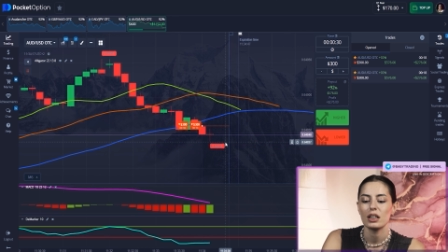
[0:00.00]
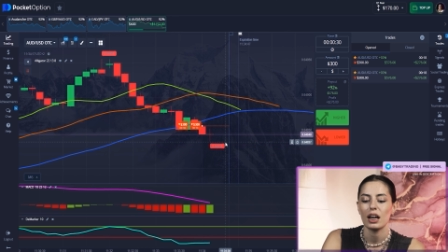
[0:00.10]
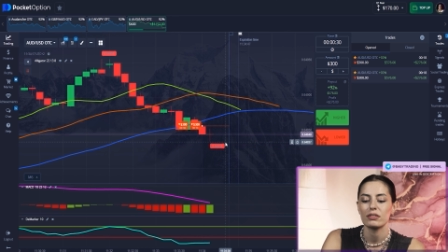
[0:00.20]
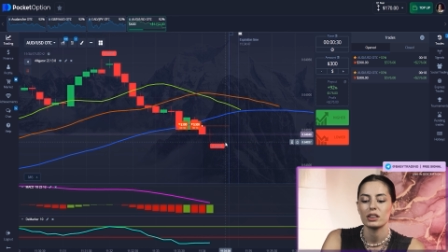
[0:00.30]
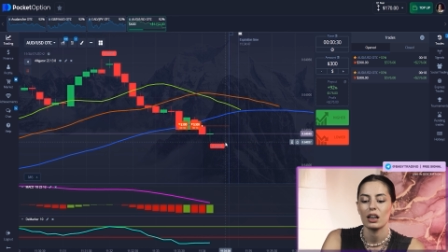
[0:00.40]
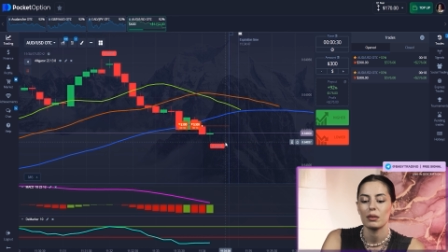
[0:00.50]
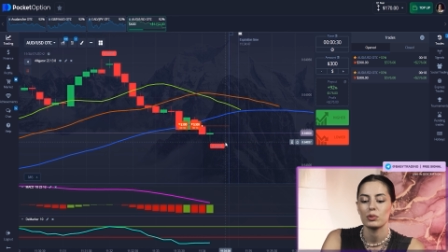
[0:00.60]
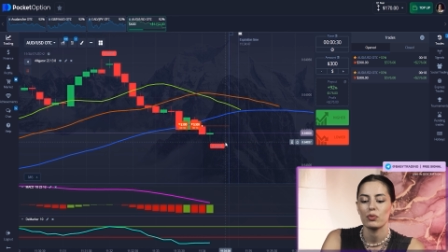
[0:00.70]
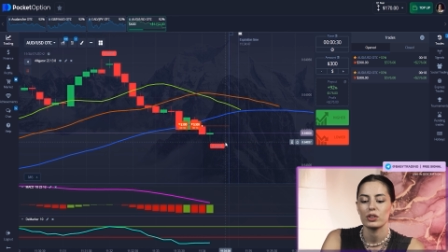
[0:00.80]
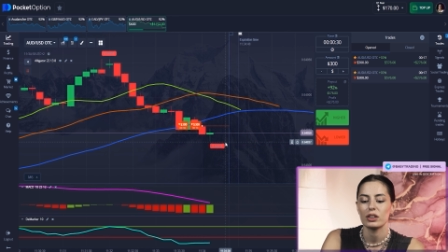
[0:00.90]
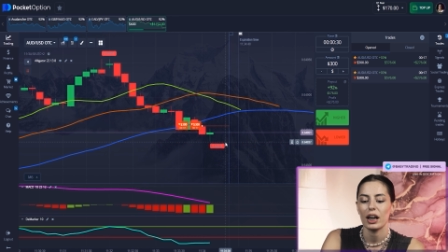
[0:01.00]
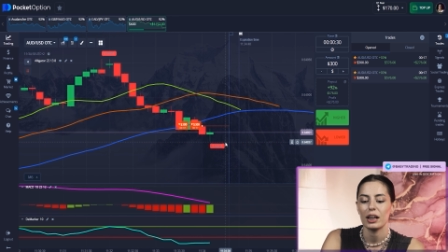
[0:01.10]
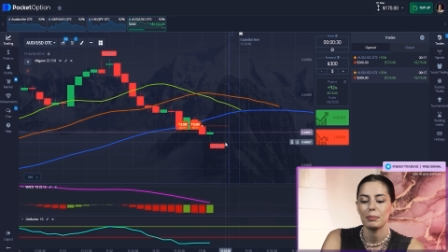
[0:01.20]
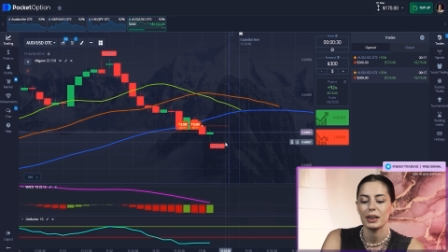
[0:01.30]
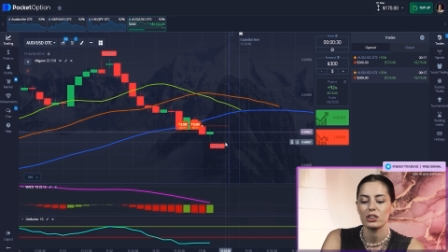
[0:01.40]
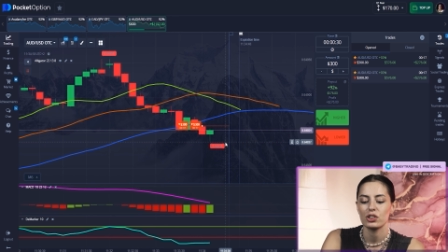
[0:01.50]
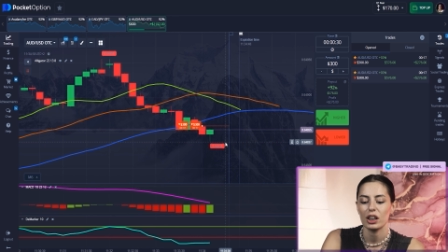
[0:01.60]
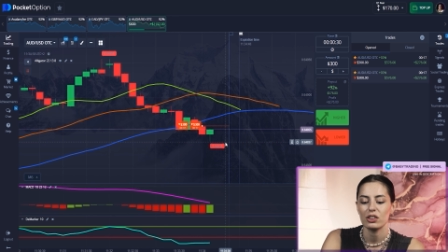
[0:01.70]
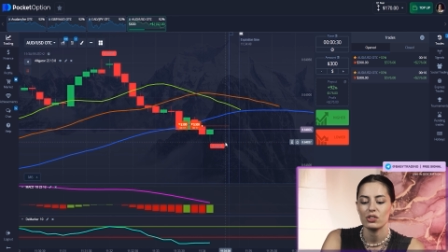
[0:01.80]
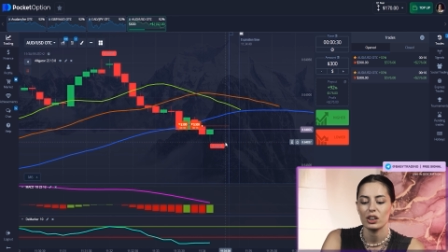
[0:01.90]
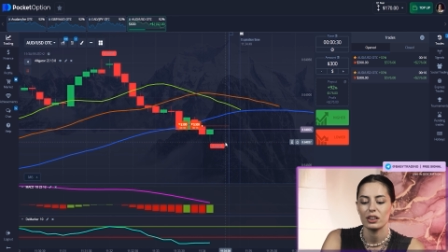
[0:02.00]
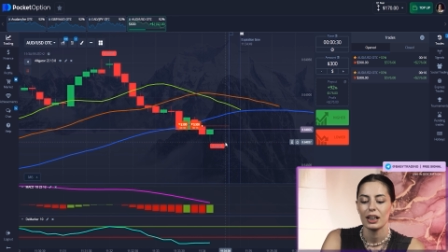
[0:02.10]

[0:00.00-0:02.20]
enough time to put that big change.